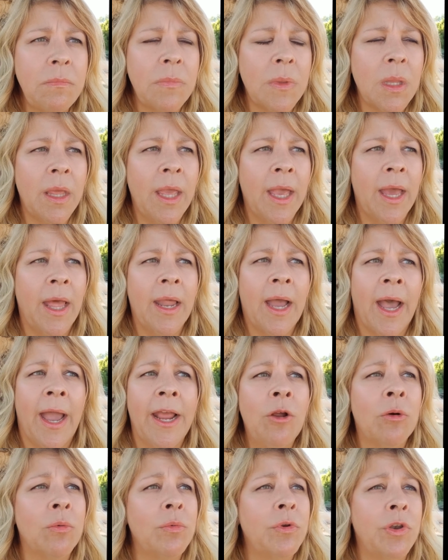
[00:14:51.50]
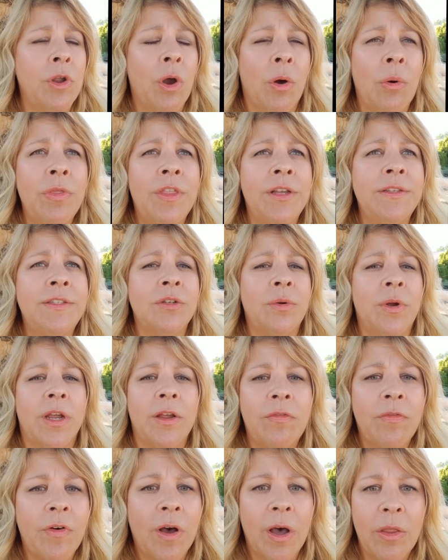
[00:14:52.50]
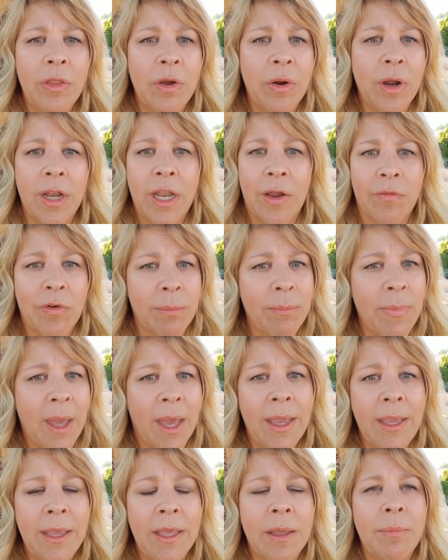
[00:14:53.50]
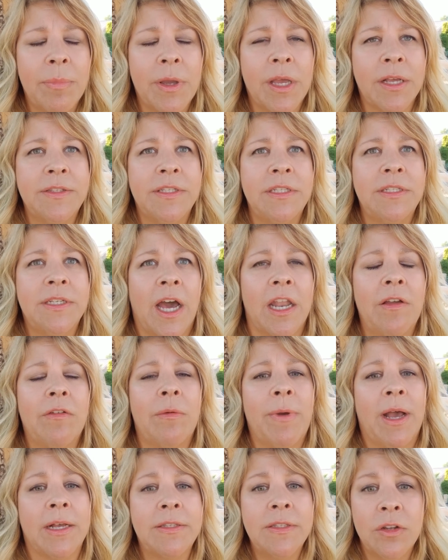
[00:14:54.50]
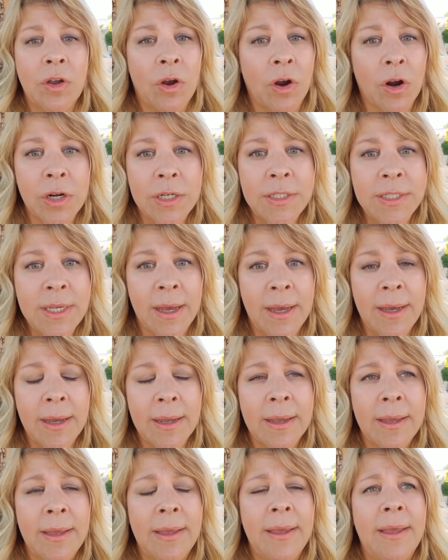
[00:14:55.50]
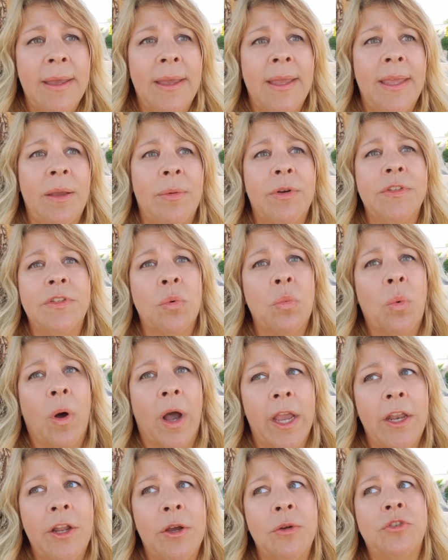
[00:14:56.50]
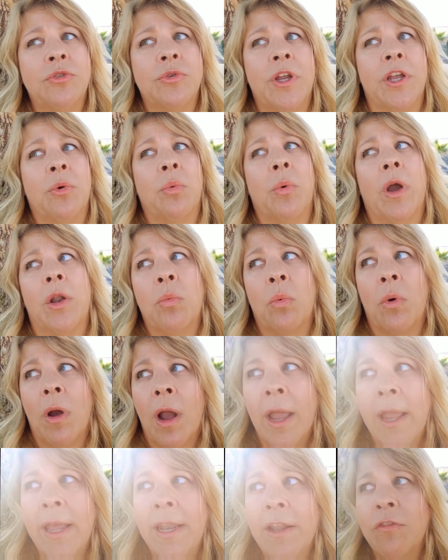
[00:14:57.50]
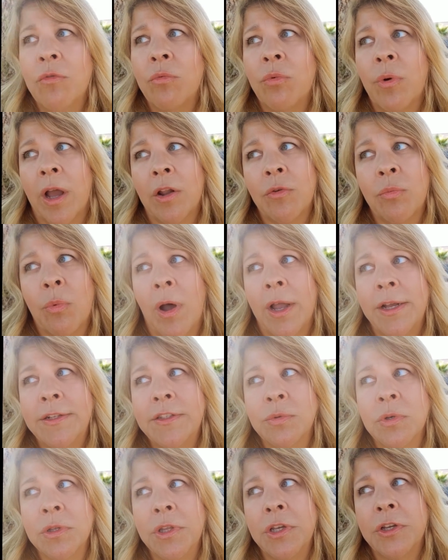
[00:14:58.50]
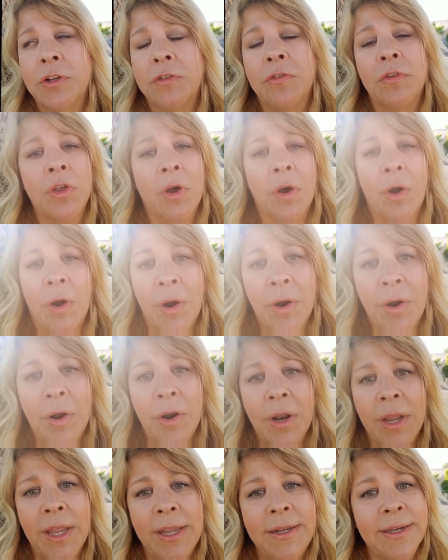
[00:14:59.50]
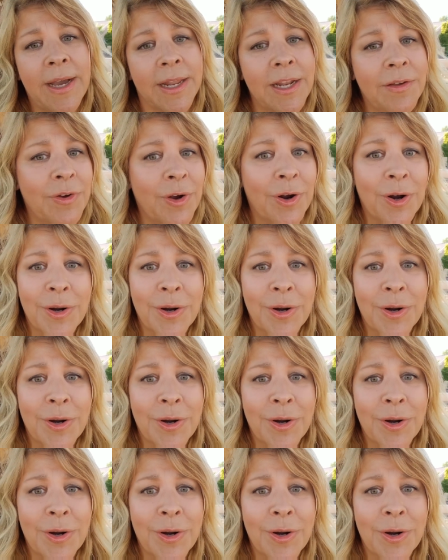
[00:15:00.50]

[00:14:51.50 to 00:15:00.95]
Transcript: And I don't know this grandfather. I never met him because he died of a massive heart attack. He was a wino, drank red wine. If red wine's really good for the heart, he died of a heart